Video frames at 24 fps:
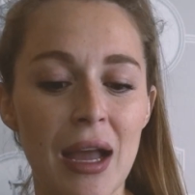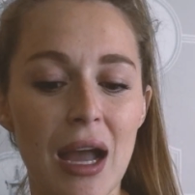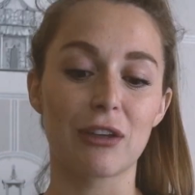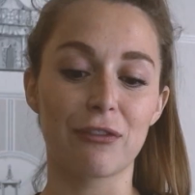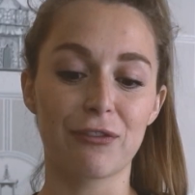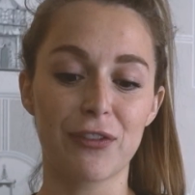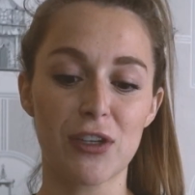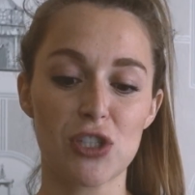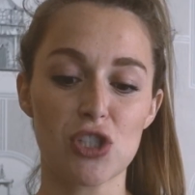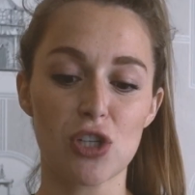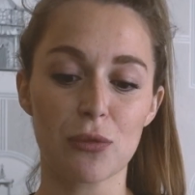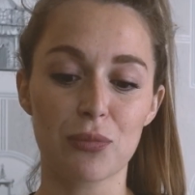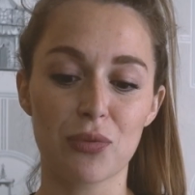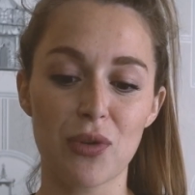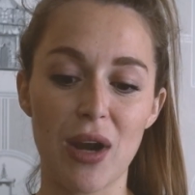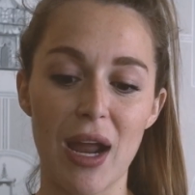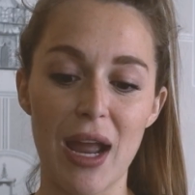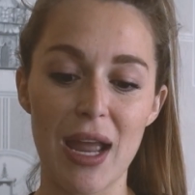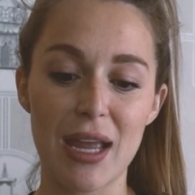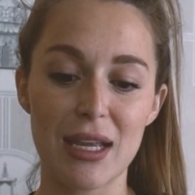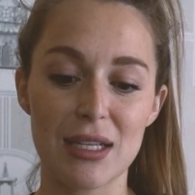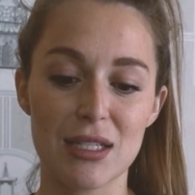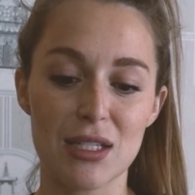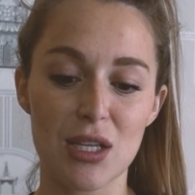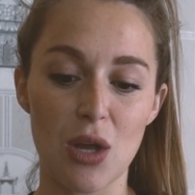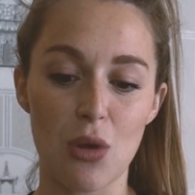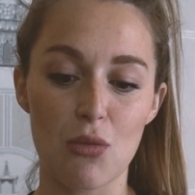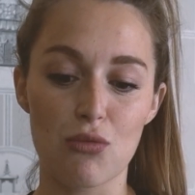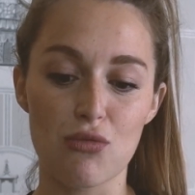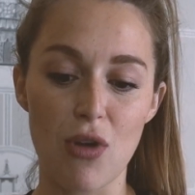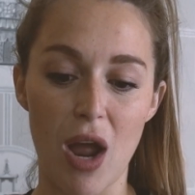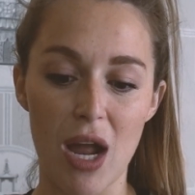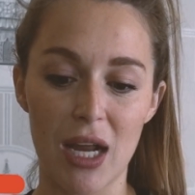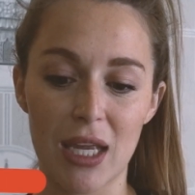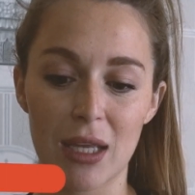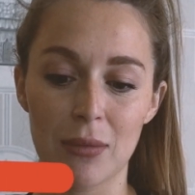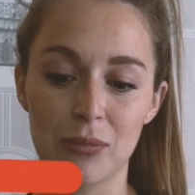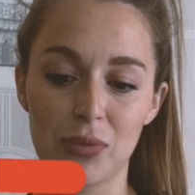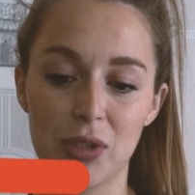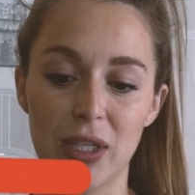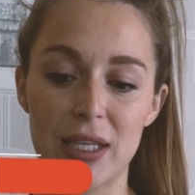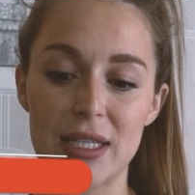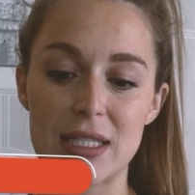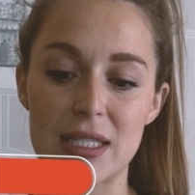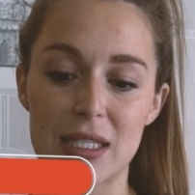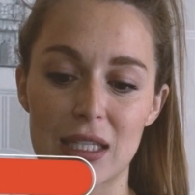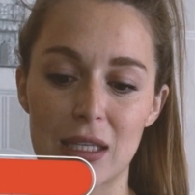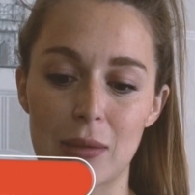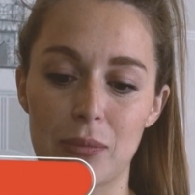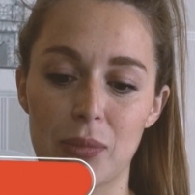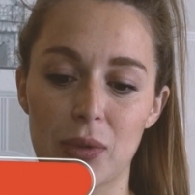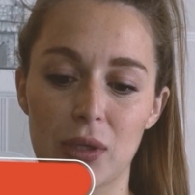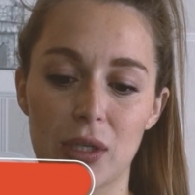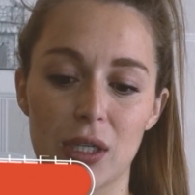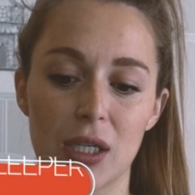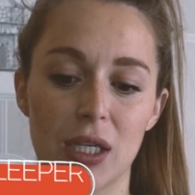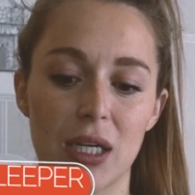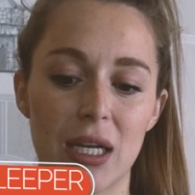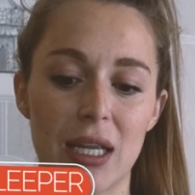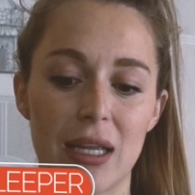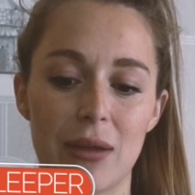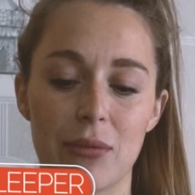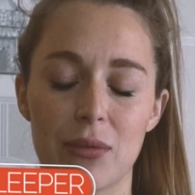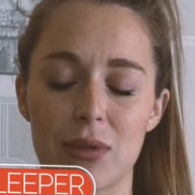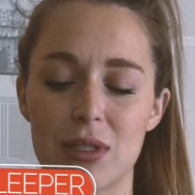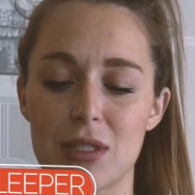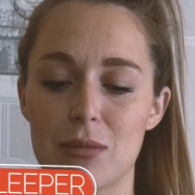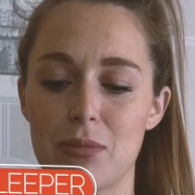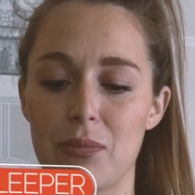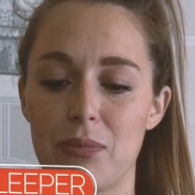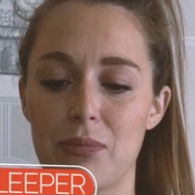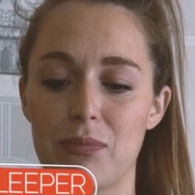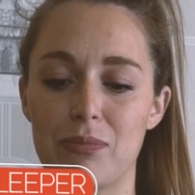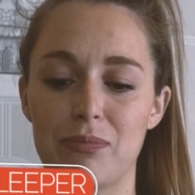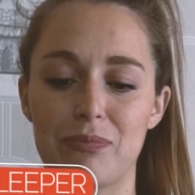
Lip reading: The Fisher Price Rock and Play Sleeper, it was